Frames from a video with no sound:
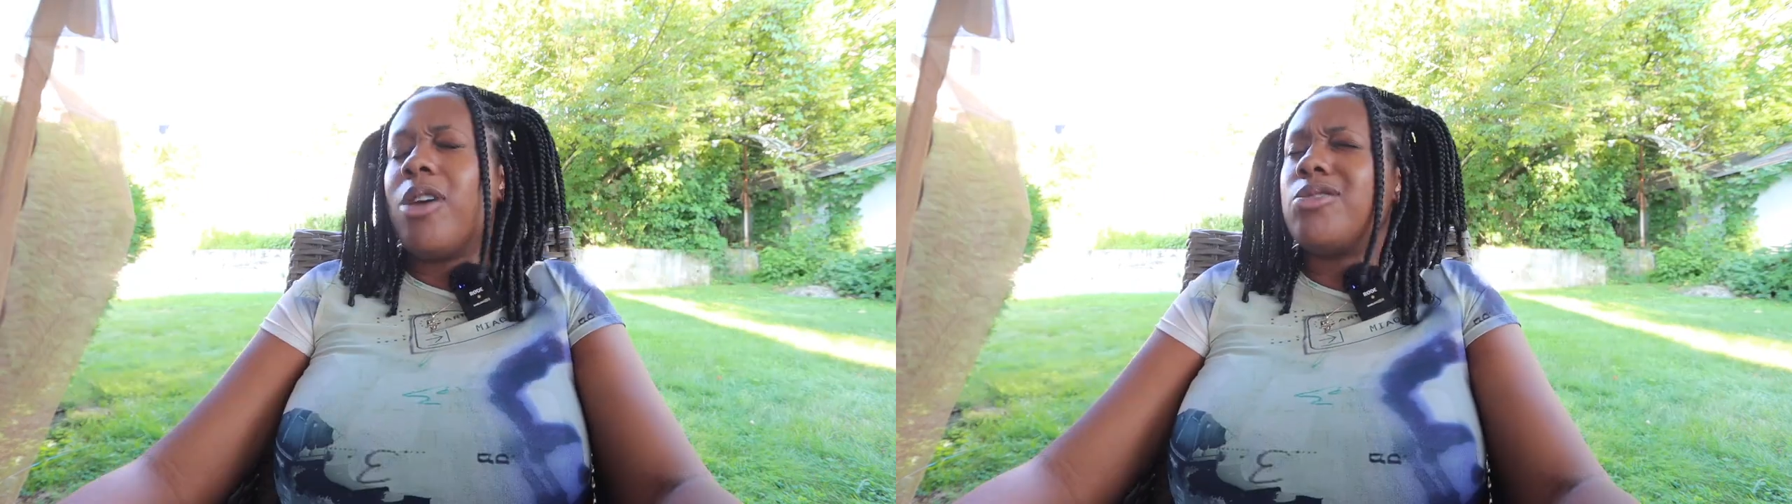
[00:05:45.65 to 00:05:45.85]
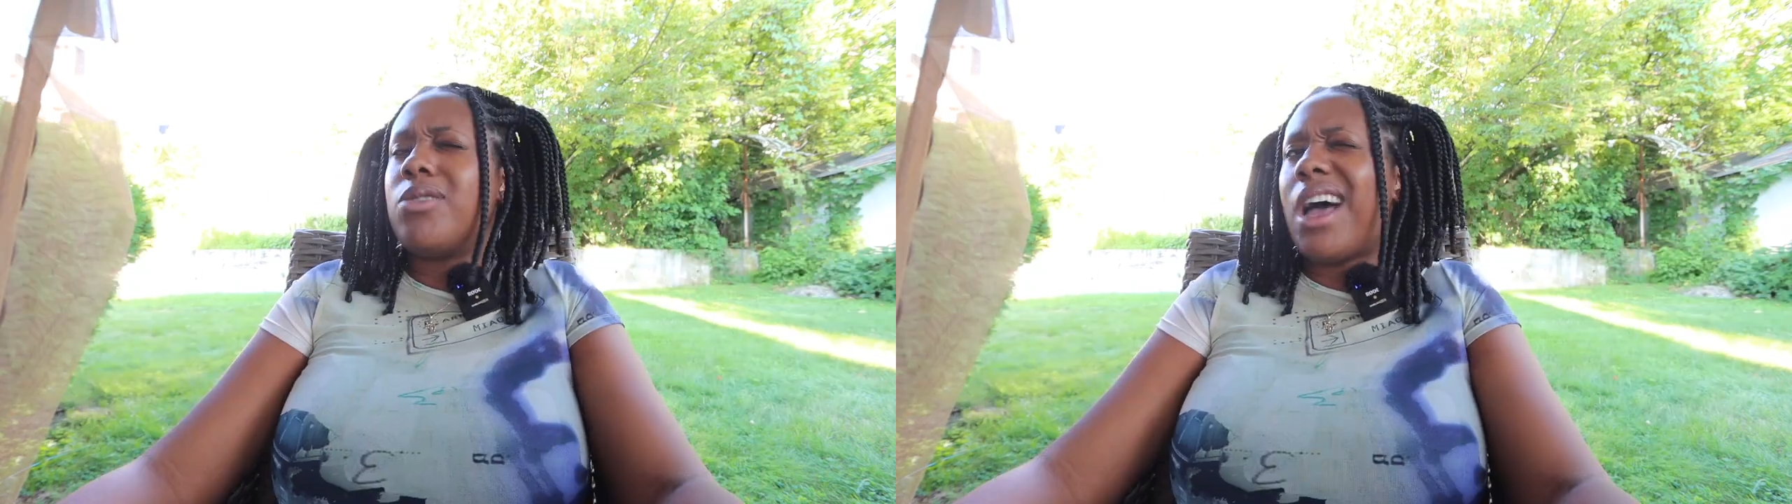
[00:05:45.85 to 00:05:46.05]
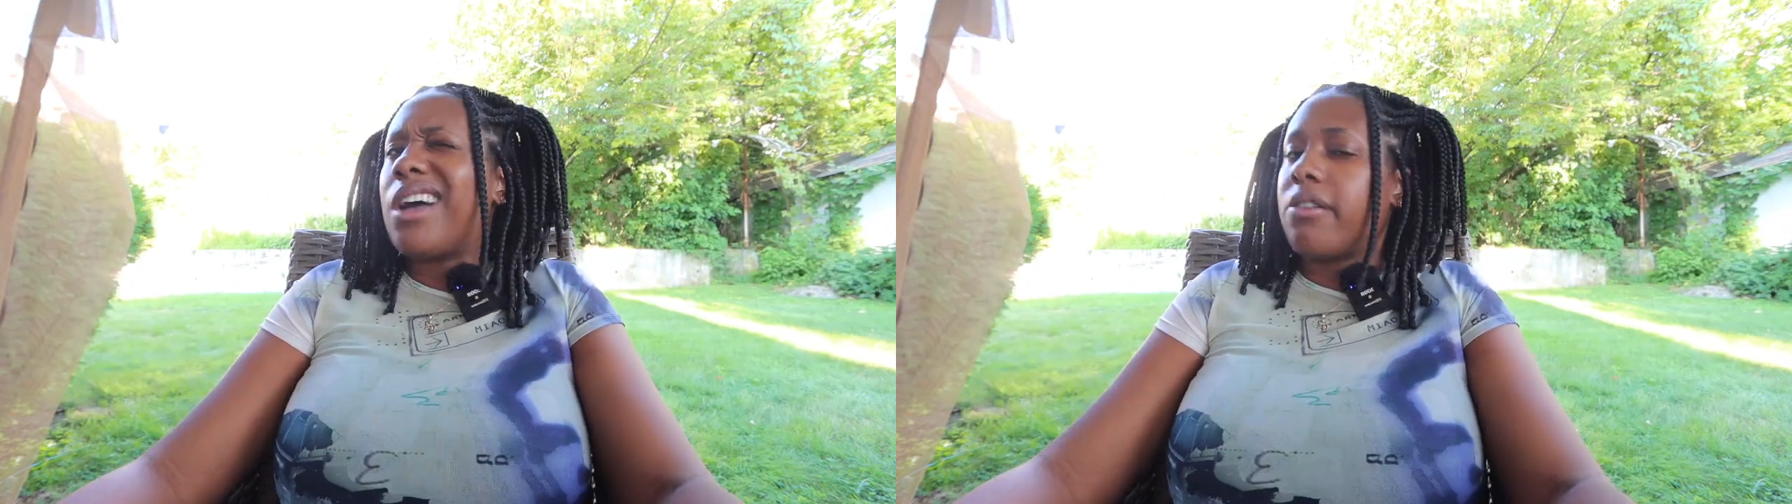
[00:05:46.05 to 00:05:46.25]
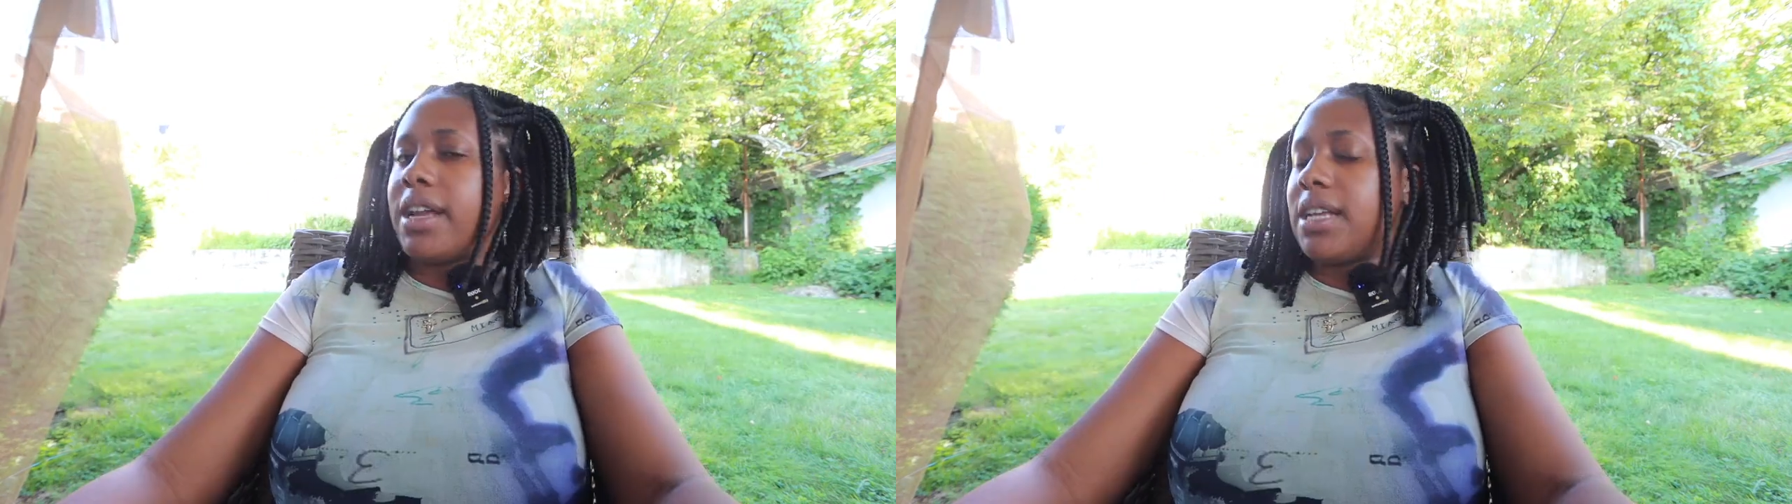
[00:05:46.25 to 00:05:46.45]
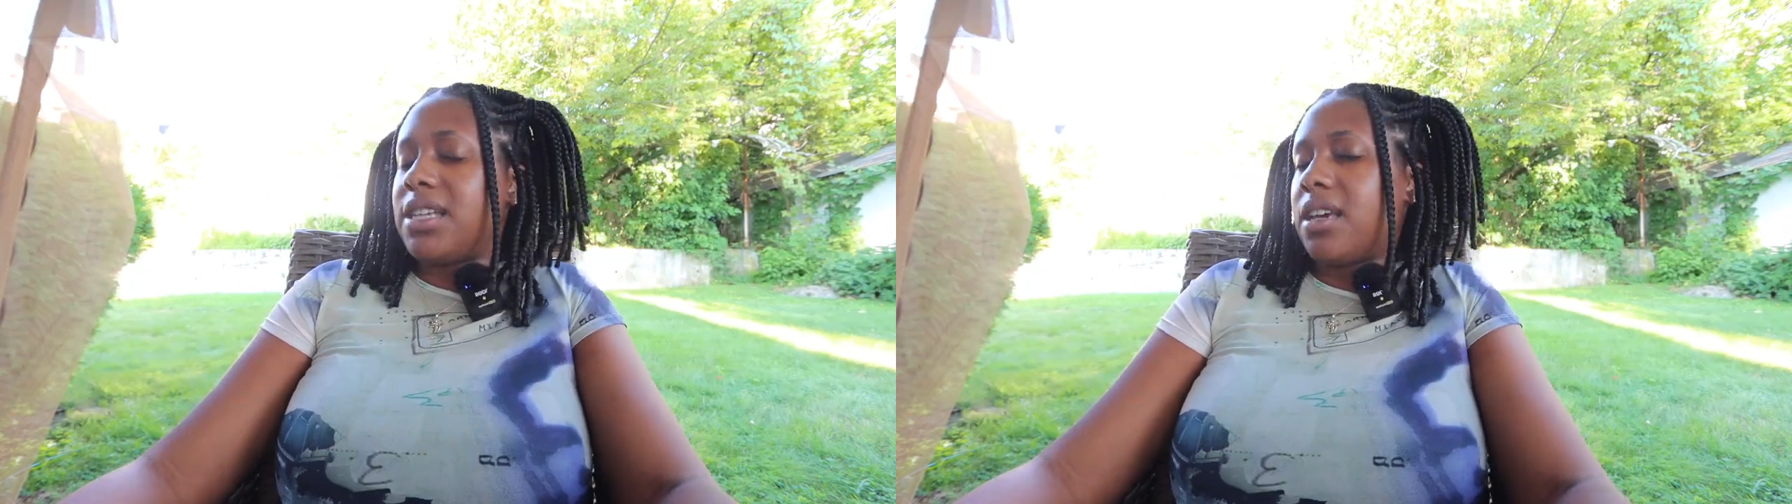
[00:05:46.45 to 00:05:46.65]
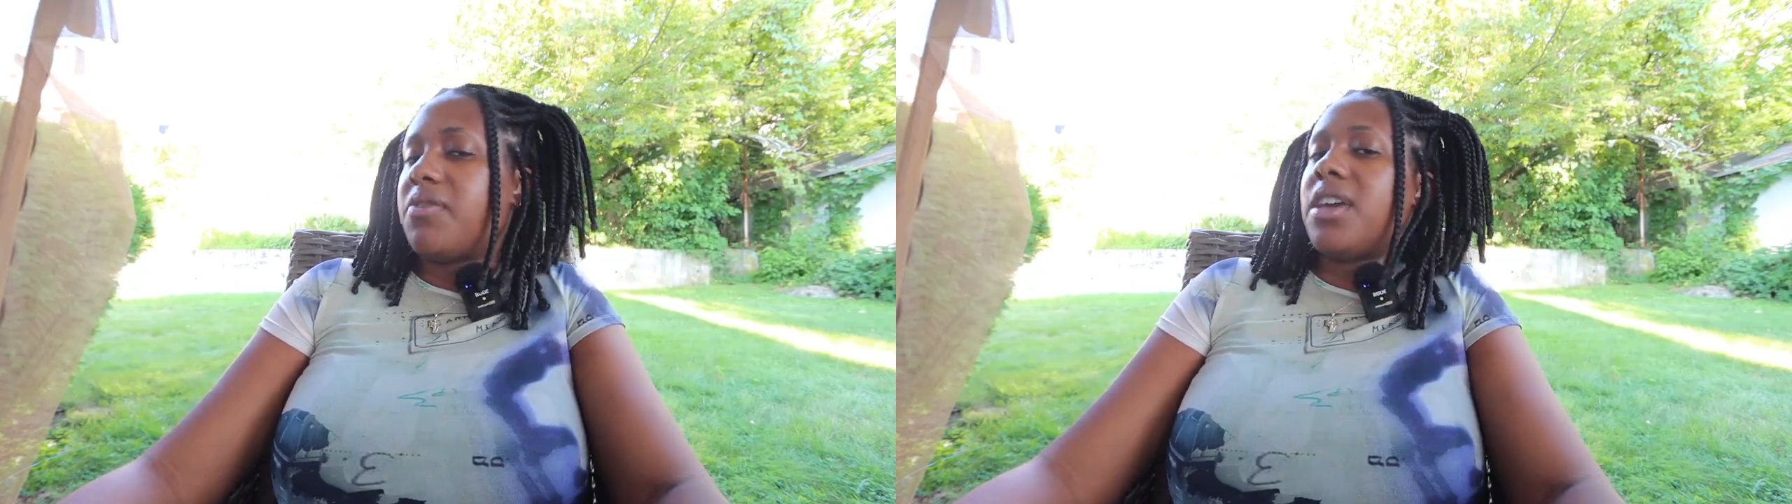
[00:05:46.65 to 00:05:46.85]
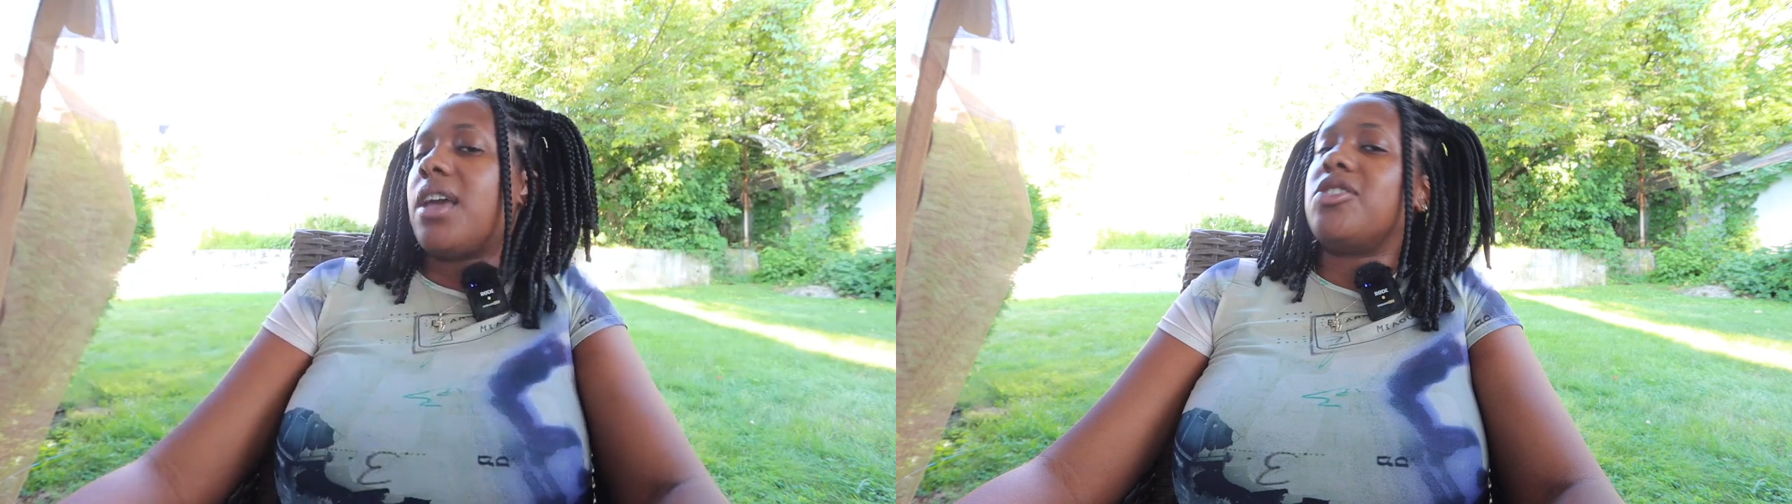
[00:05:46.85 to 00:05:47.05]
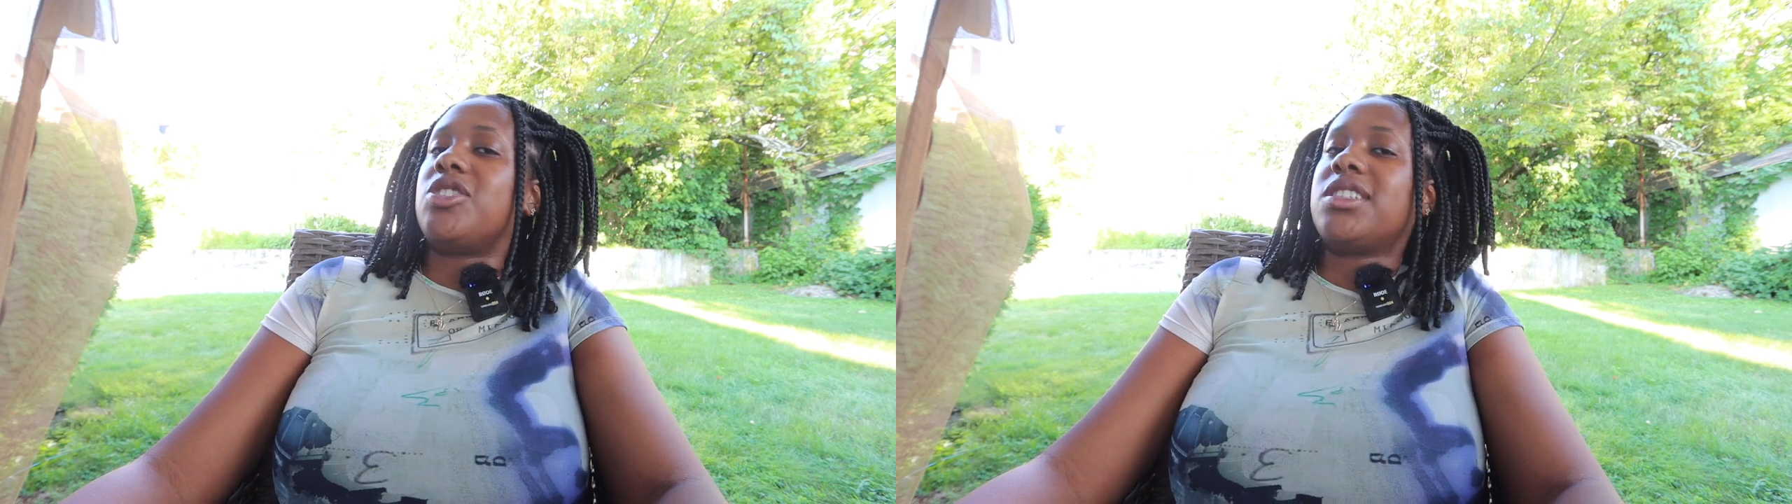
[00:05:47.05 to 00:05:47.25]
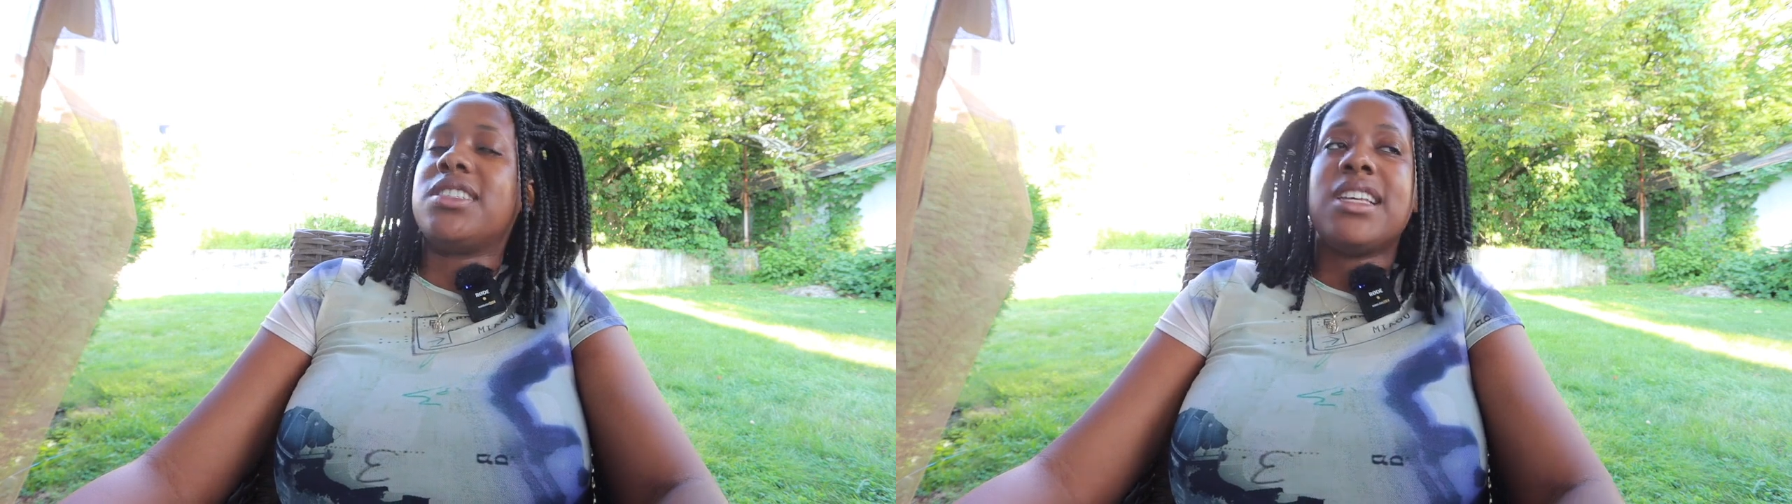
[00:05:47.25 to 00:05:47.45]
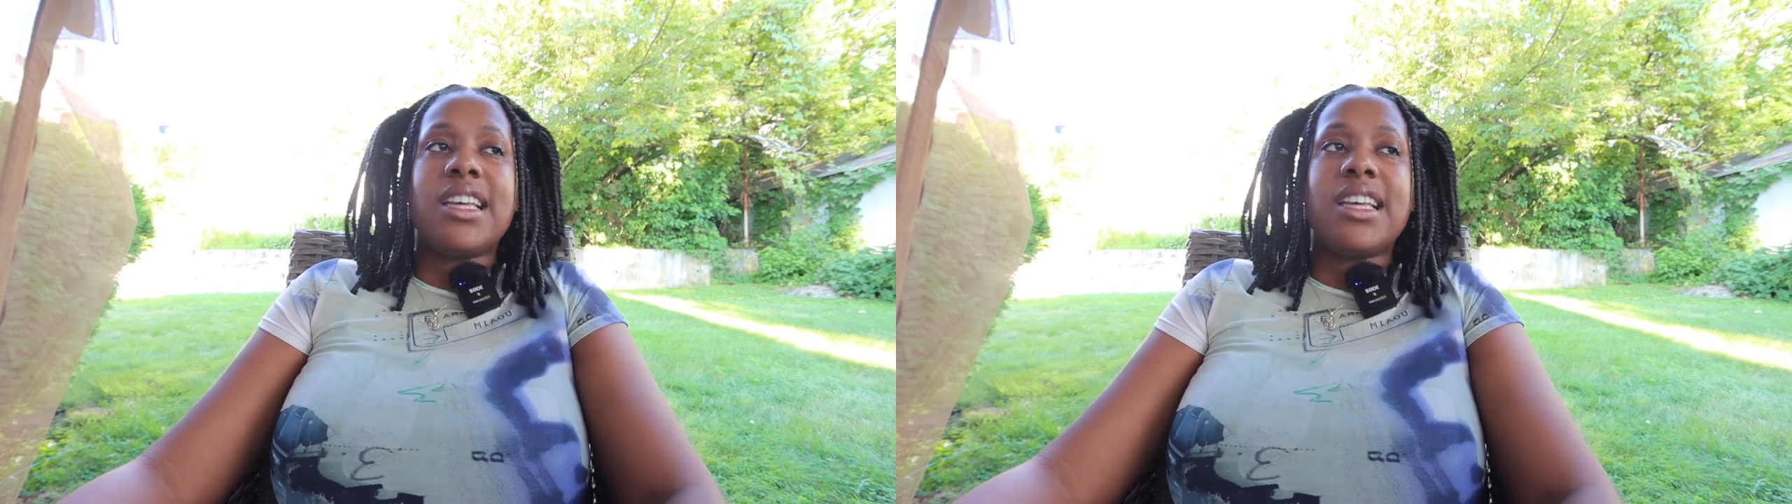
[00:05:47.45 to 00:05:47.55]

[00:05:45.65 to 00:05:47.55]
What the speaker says: Also, not great at taking vacation.